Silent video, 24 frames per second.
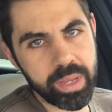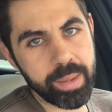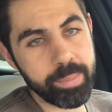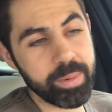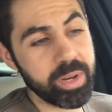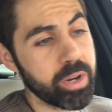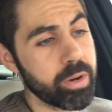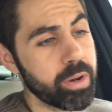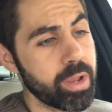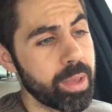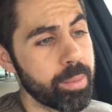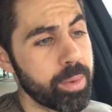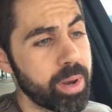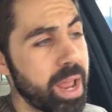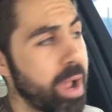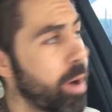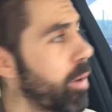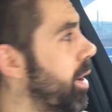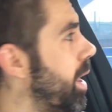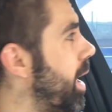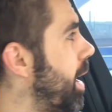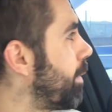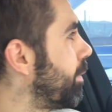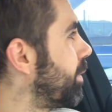I mean, here I am an
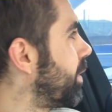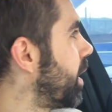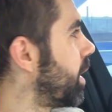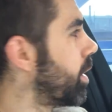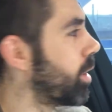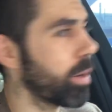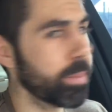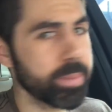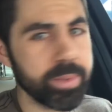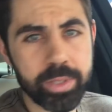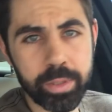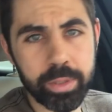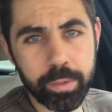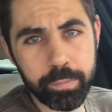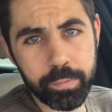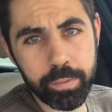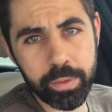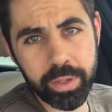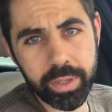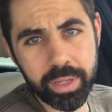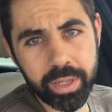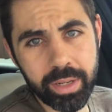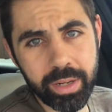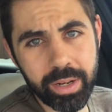hour and a half later, I'm still
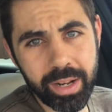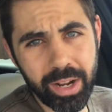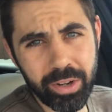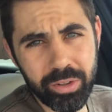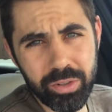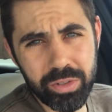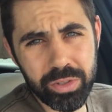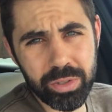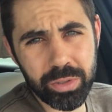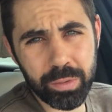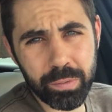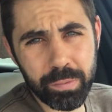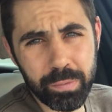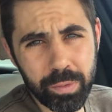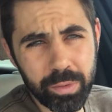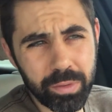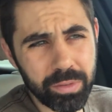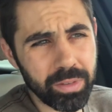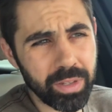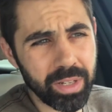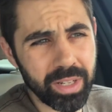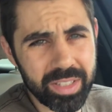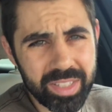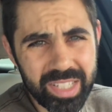feeling it. It actually still
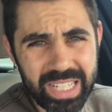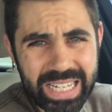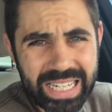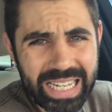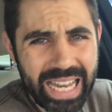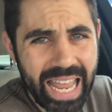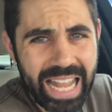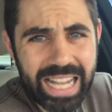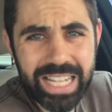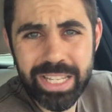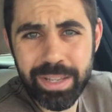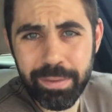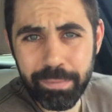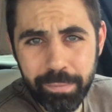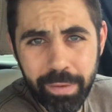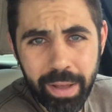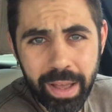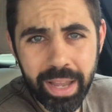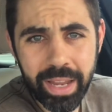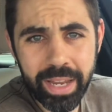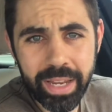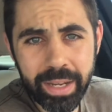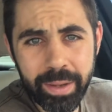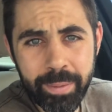feels like it's
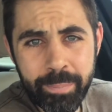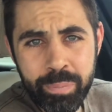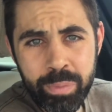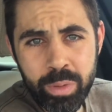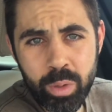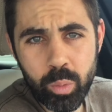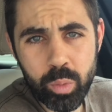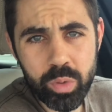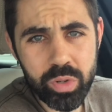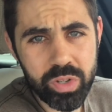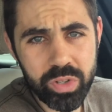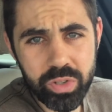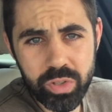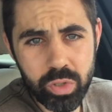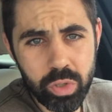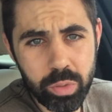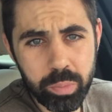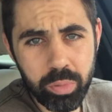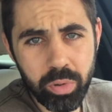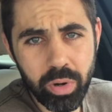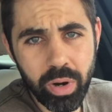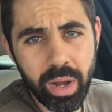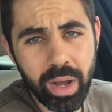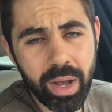intensifying, which is
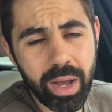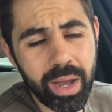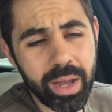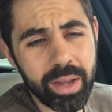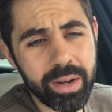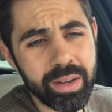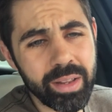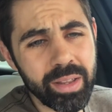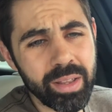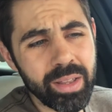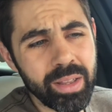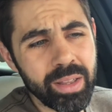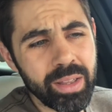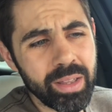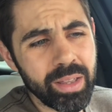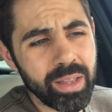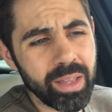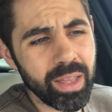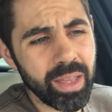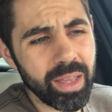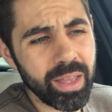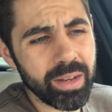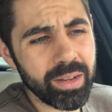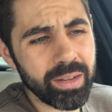super odd.
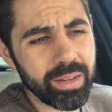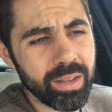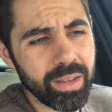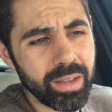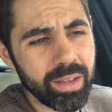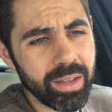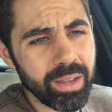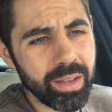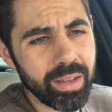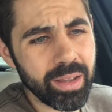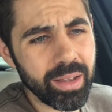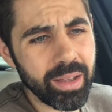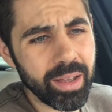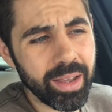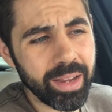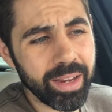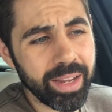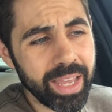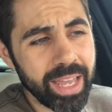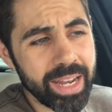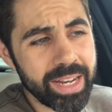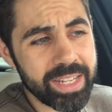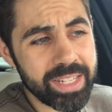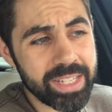And I
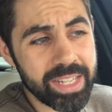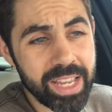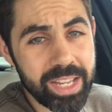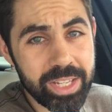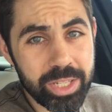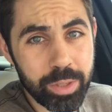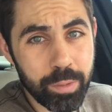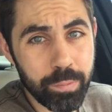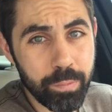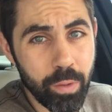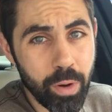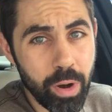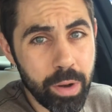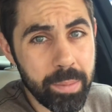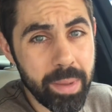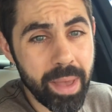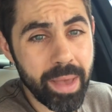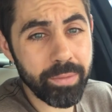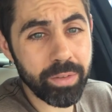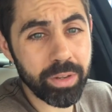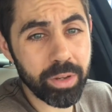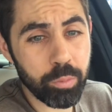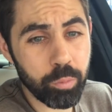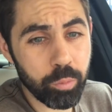gotta say, so far I'm
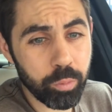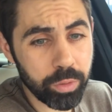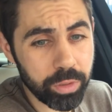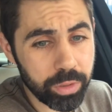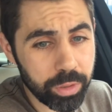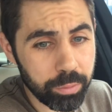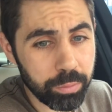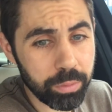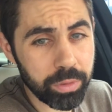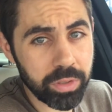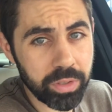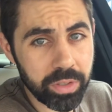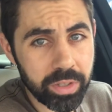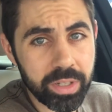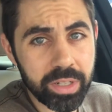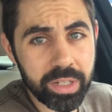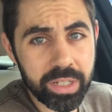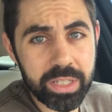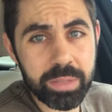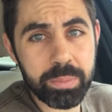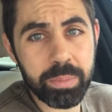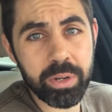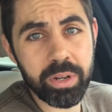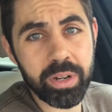having a really, really good
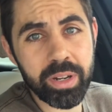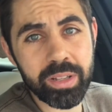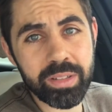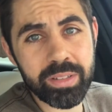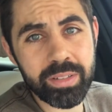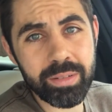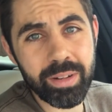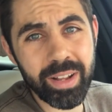experience.